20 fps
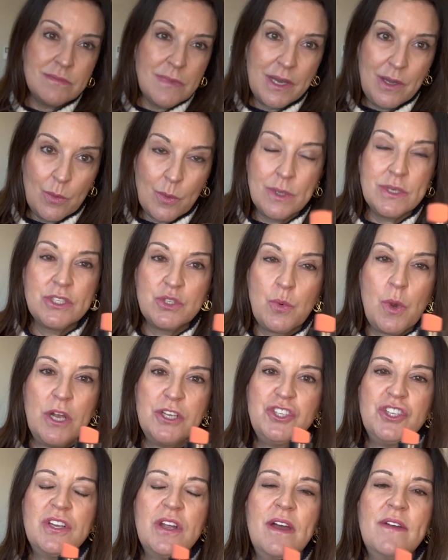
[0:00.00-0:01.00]
to
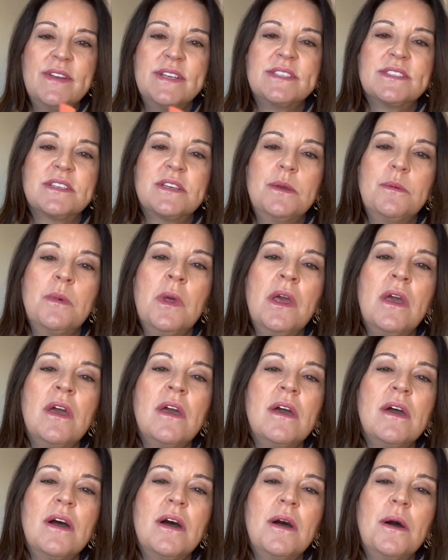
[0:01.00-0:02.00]
swatch it, obviously,
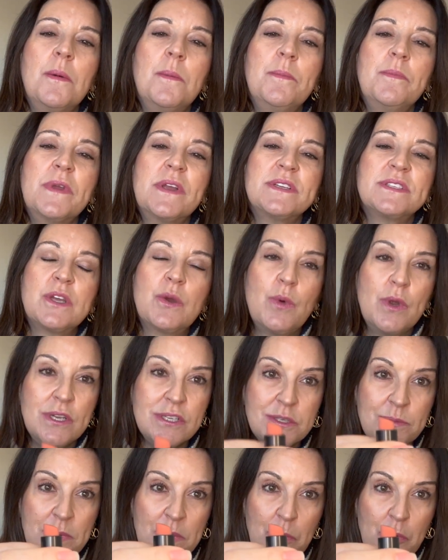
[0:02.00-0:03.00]
because I want it
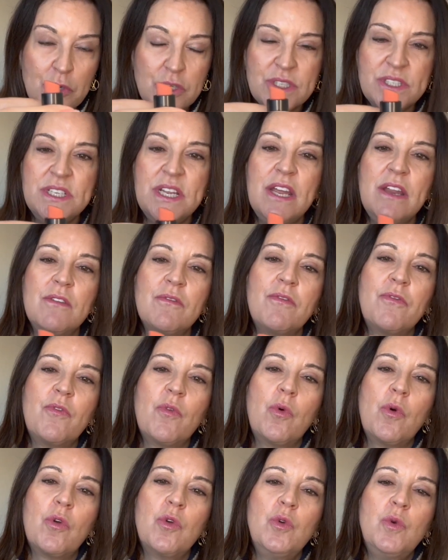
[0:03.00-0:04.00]
to be pristine
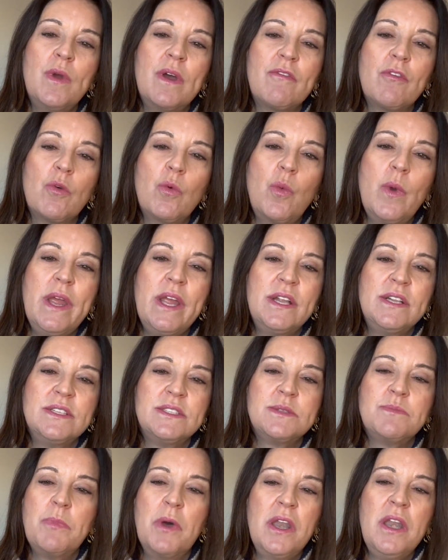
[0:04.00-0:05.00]
for whoever wins.
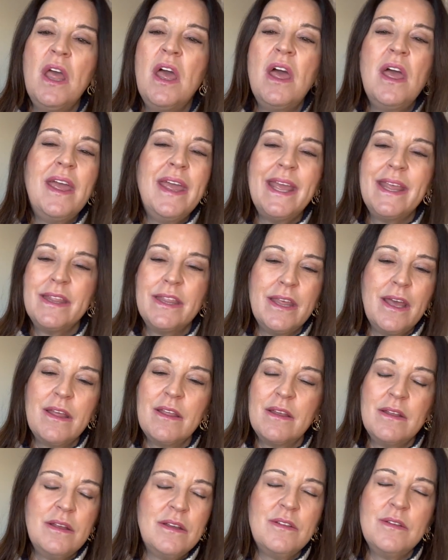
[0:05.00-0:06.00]
But
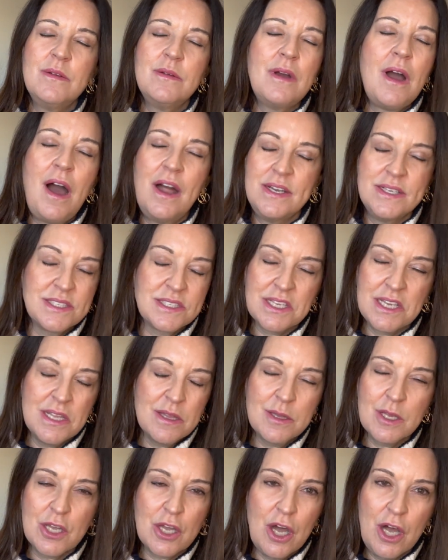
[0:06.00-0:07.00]
honestly,
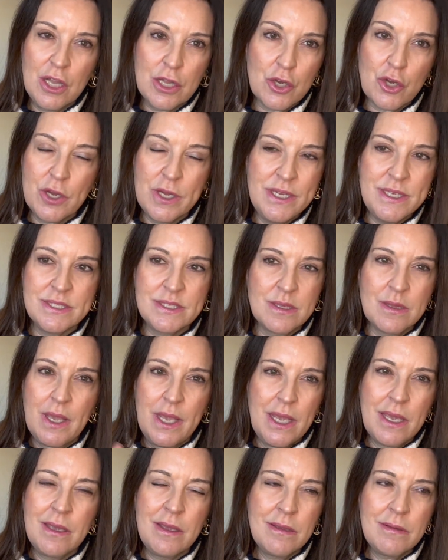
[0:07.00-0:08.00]
the color is
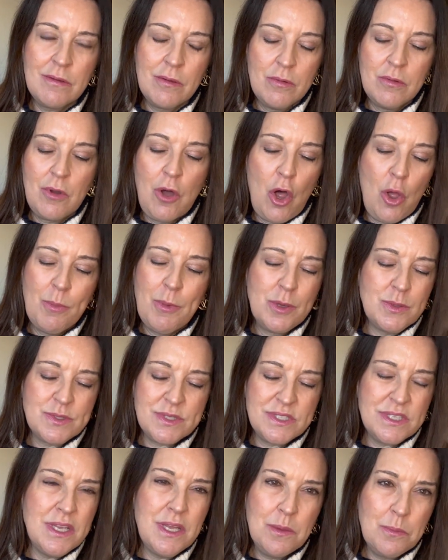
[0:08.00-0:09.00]
like
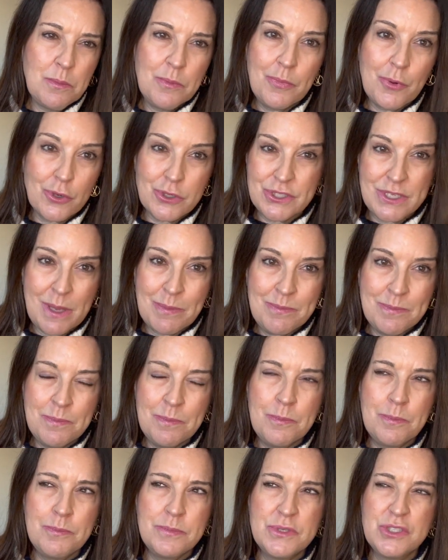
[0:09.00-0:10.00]
almost
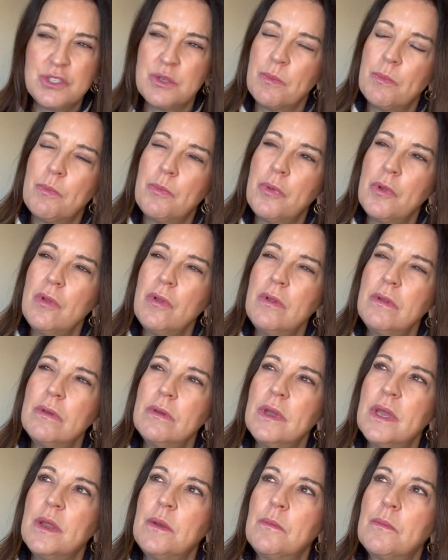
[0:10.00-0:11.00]
imperceptible.
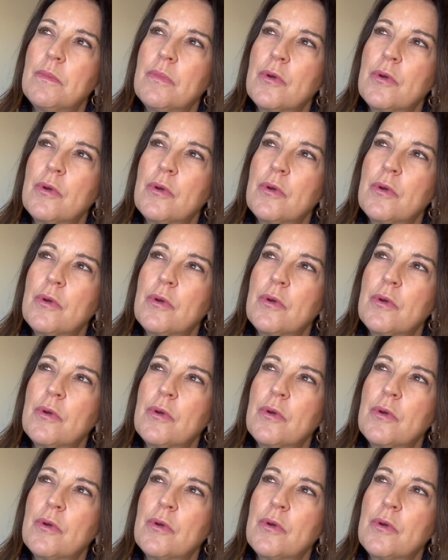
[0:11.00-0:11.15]
Is